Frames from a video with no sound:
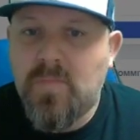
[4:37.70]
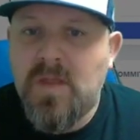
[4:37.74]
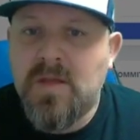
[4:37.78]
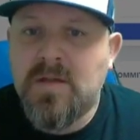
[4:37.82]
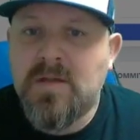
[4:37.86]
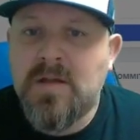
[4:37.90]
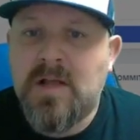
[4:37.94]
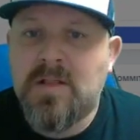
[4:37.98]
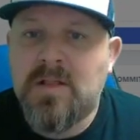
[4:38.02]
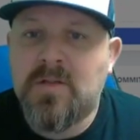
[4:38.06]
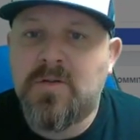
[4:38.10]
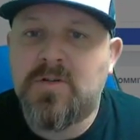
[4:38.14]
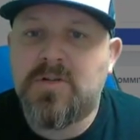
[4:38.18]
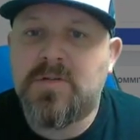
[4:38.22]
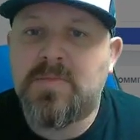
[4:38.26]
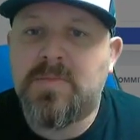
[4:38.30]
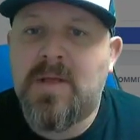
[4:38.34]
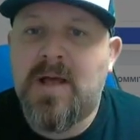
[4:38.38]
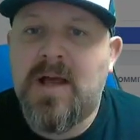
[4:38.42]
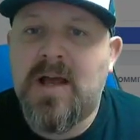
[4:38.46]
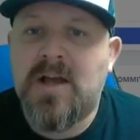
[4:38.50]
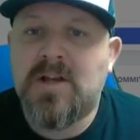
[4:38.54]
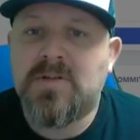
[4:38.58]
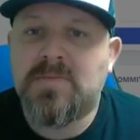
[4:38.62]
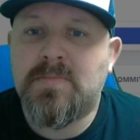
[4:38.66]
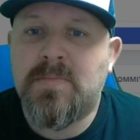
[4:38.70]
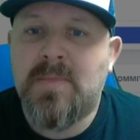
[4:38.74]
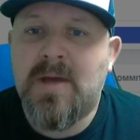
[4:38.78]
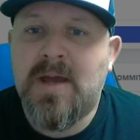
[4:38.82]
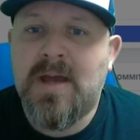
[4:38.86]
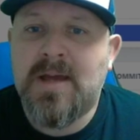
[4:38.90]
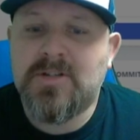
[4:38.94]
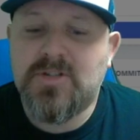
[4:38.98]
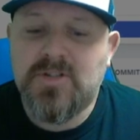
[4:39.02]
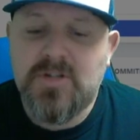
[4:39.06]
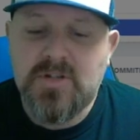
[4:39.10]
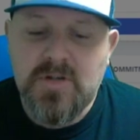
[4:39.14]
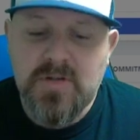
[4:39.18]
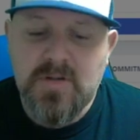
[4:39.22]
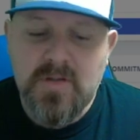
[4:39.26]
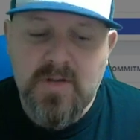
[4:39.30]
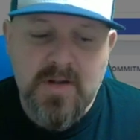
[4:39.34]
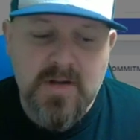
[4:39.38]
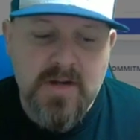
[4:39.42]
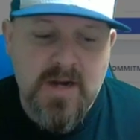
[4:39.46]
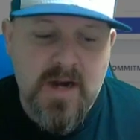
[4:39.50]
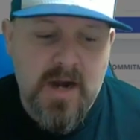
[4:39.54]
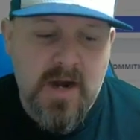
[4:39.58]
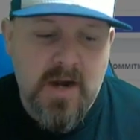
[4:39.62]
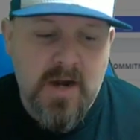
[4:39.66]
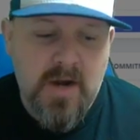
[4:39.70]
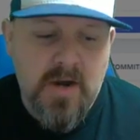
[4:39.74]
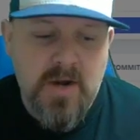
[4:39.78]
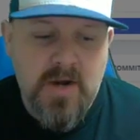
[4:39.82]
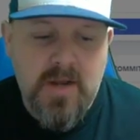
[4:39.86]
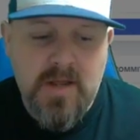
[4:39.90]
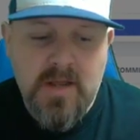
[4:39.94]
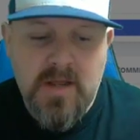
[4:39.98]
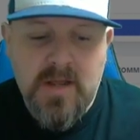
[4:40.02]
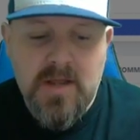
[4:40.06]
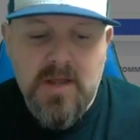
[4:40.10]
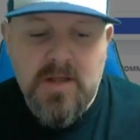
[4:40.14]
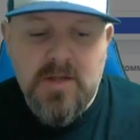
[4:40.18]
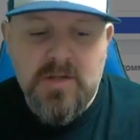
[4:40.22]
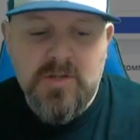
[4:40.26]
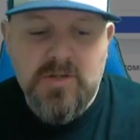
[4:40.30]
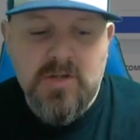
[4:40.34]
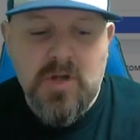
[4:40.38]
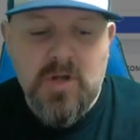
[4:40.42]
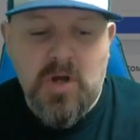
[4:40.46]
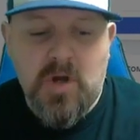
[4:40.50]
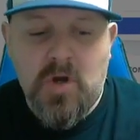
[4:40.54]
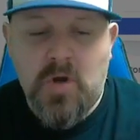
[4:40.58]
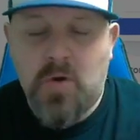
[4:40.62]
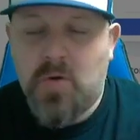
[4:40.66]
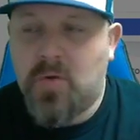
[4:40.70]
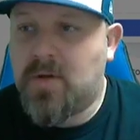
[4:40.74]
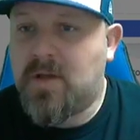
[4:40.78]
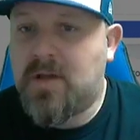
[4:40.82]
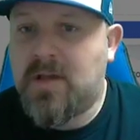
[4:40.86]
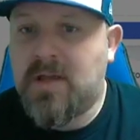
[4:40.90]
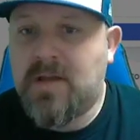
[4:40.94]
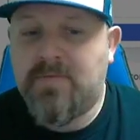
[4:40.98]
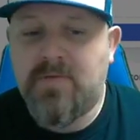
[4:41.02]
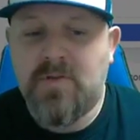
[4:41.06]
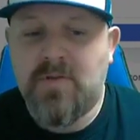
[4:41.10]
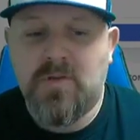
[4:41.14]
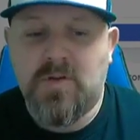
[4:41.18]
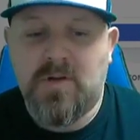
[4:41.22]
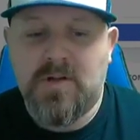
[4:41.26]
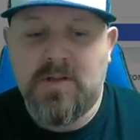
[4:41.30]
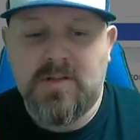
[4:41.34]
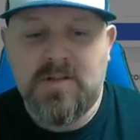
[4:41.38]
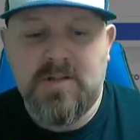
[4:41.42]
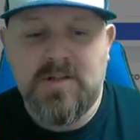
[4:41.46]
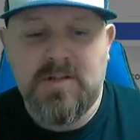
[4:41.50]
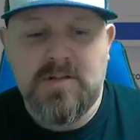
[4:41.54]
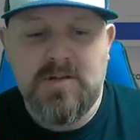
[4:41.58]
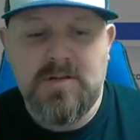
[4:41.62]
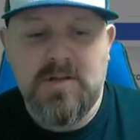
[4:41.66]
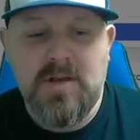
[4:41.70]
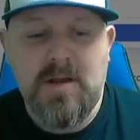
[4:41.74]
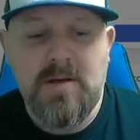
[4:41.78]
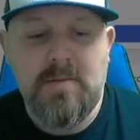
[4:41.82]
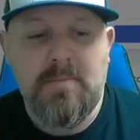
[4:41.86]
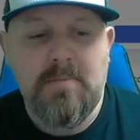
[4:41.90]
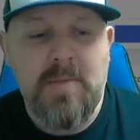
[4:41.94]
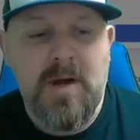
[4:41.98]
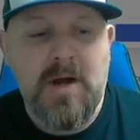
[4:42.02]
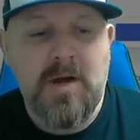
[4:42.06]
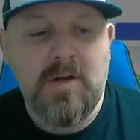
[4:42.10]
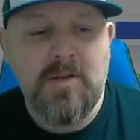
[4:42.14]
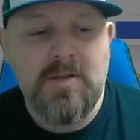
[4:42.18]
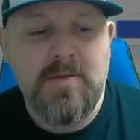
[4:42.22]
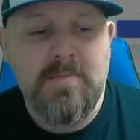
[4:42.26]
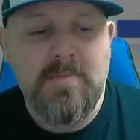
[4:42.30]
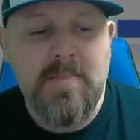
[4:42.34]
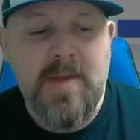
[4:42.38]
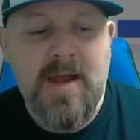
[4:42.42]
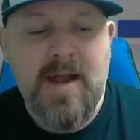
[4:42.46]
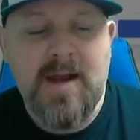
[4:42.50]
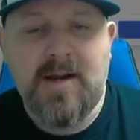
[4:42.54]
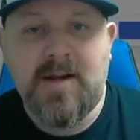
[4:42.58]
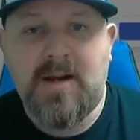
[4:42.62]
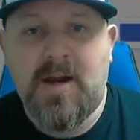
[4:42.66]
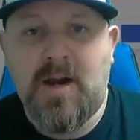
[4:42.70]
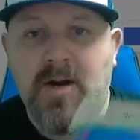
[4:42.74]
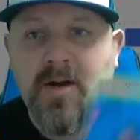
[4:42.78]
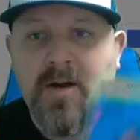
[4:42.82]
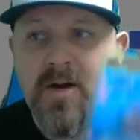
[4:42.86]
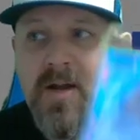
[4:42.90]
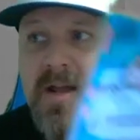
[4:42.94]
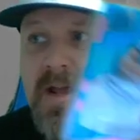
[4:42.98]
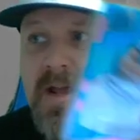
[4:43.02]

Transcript: Color splash match to the card. So if you look at this Marlon Mack card I